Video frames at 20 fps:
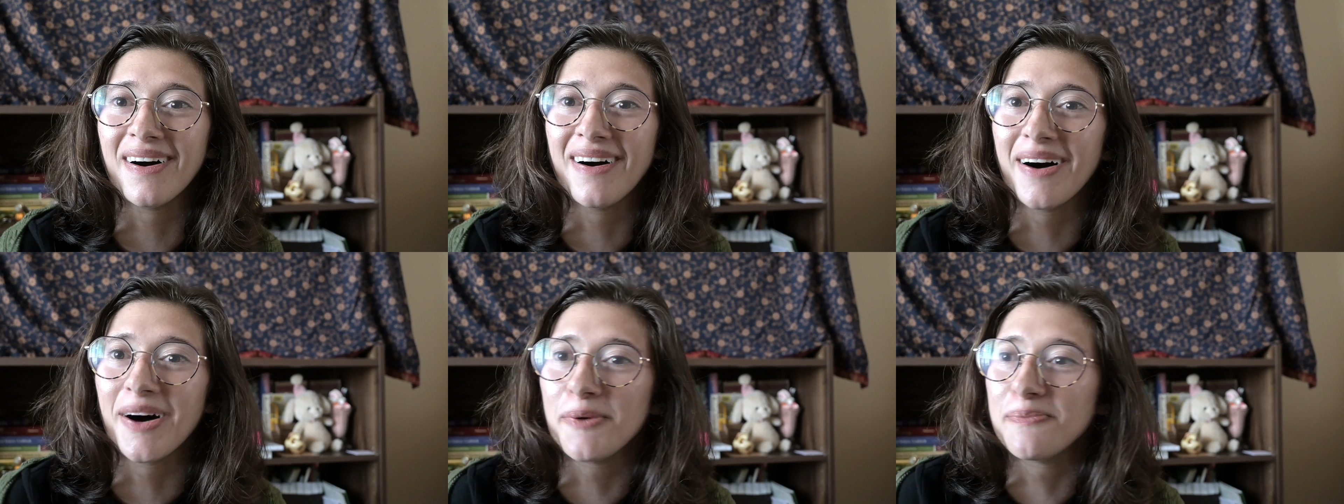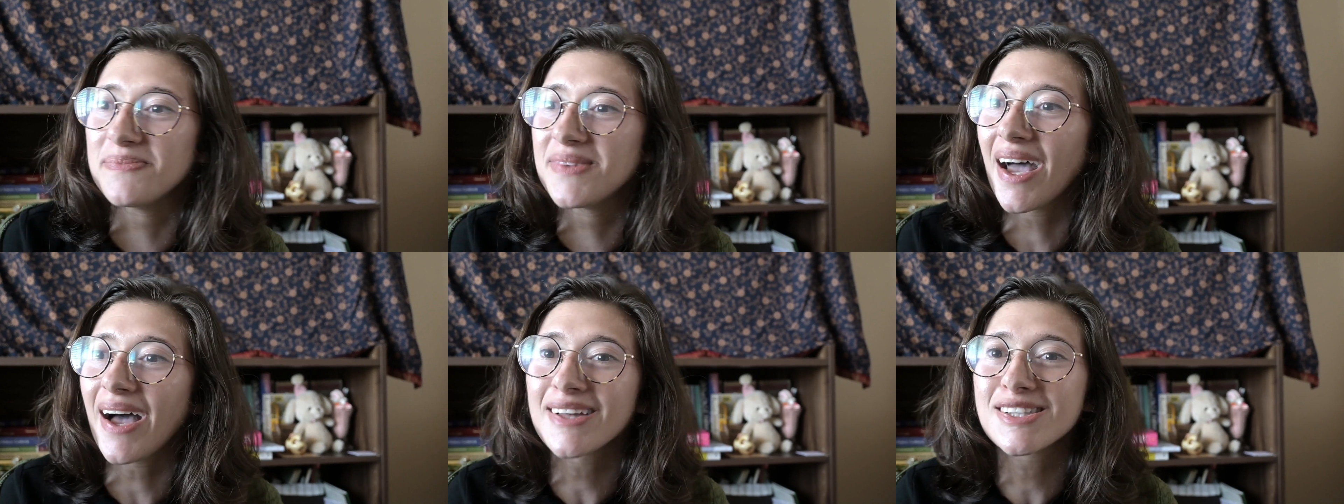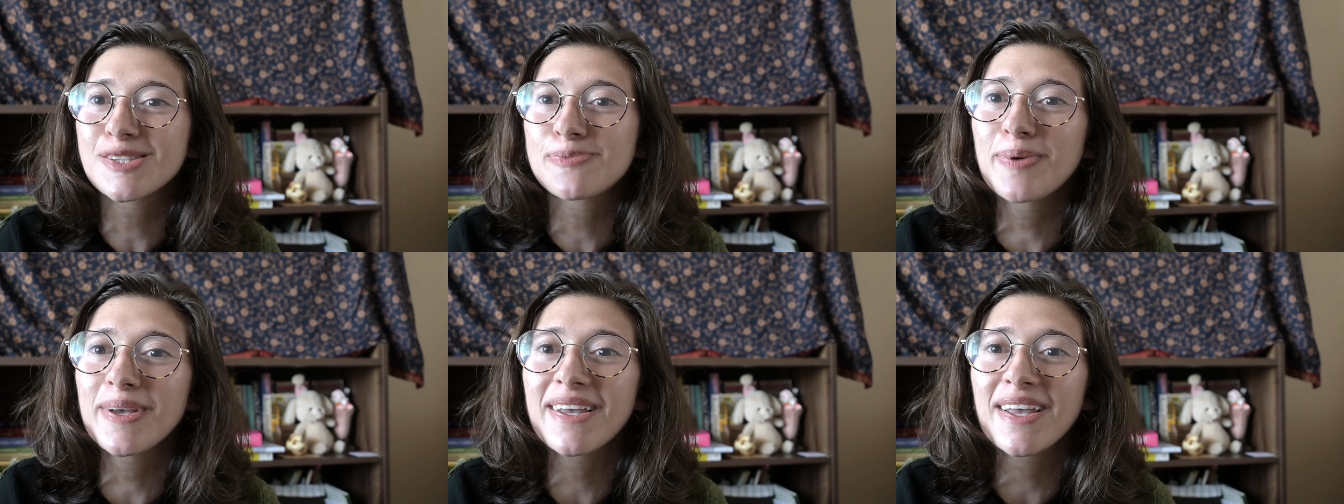
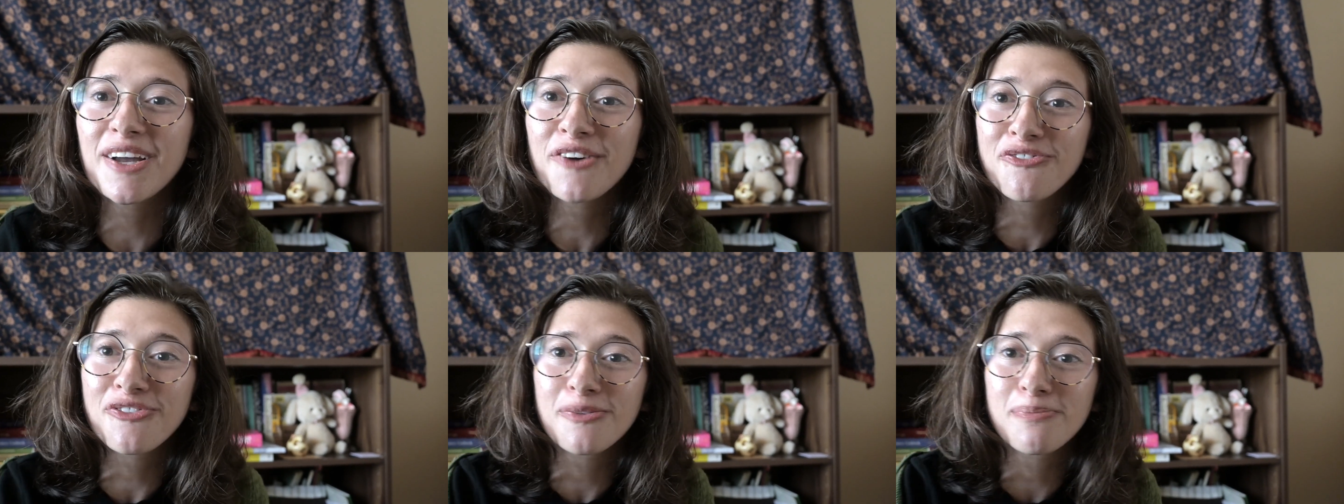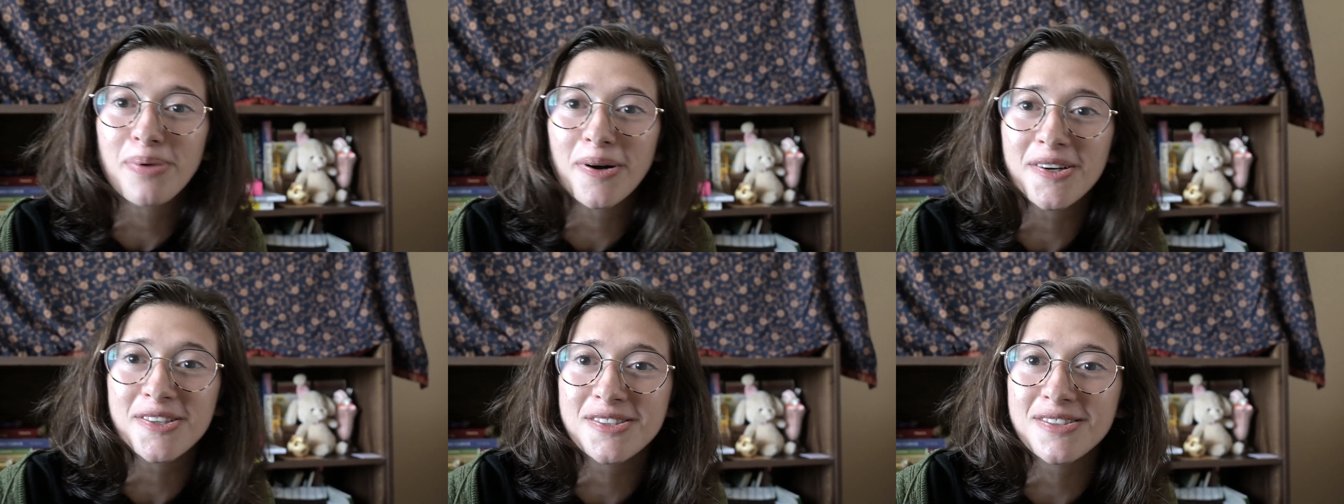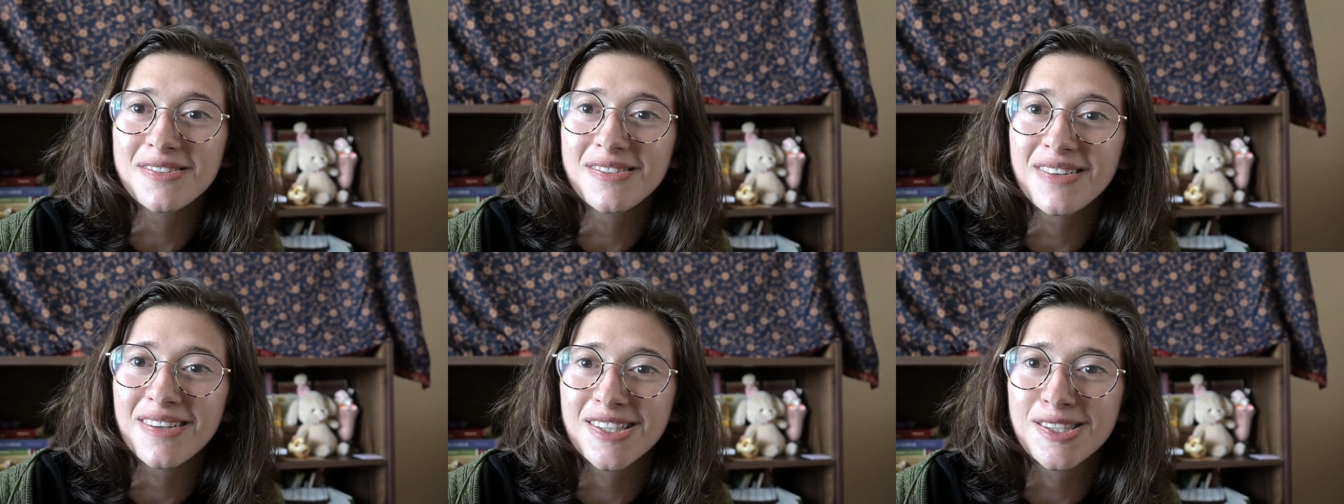Not speaking from
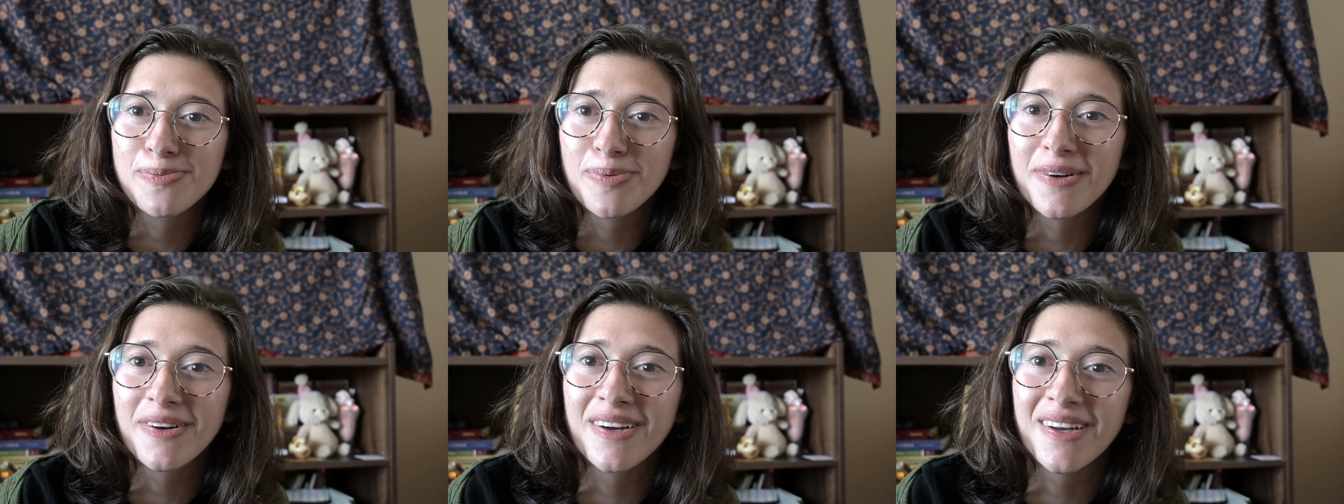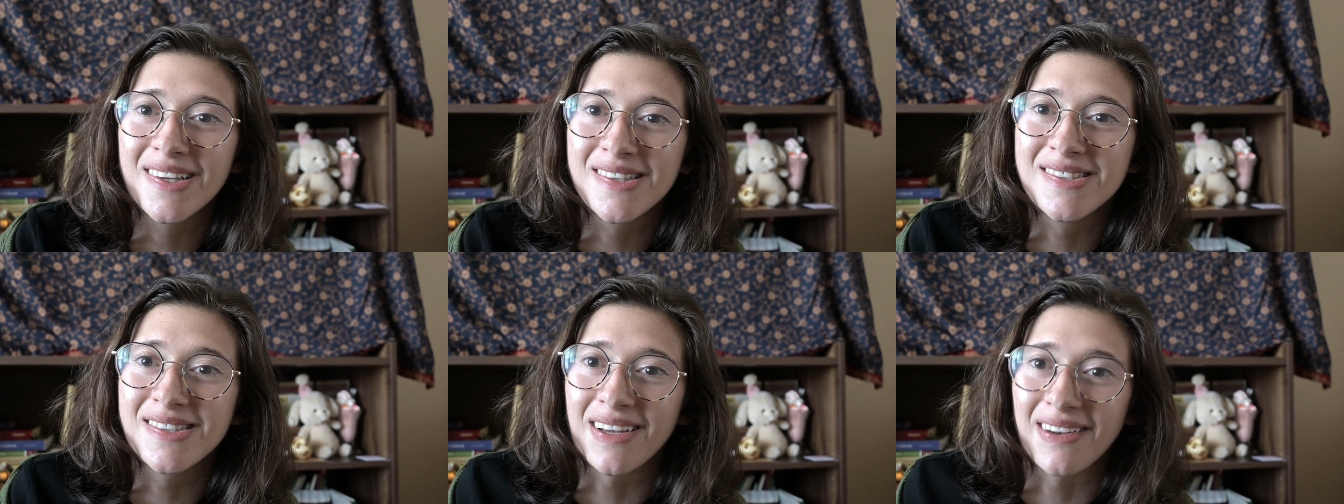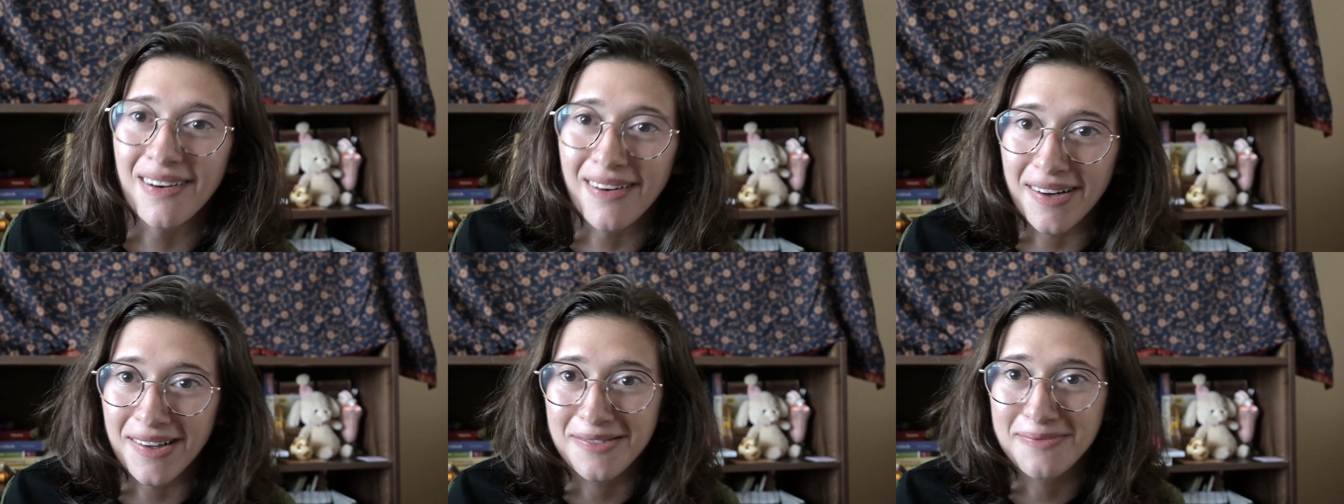personal experience at
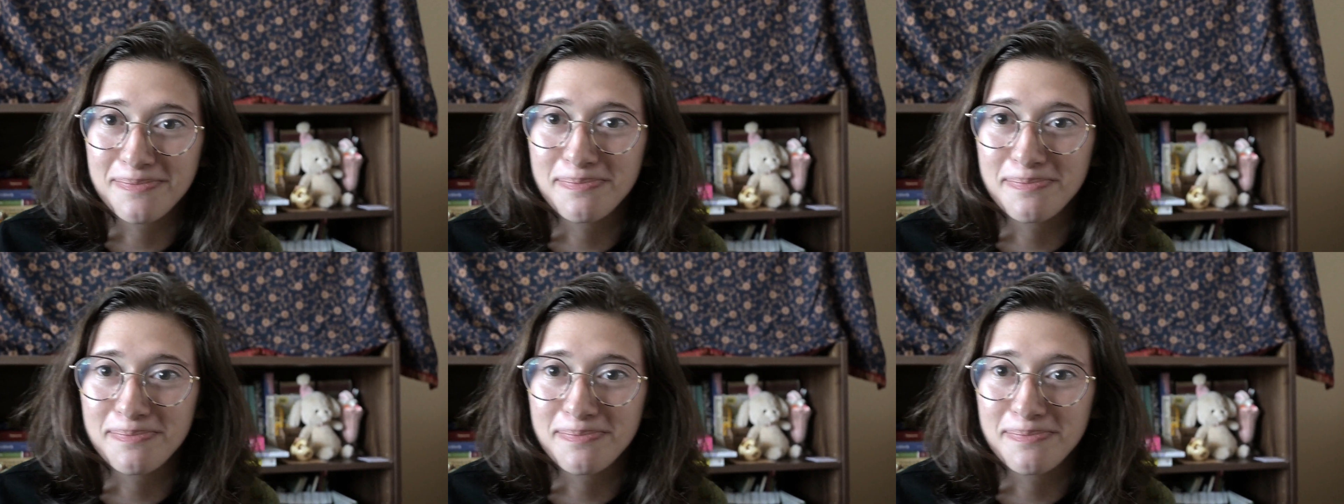all,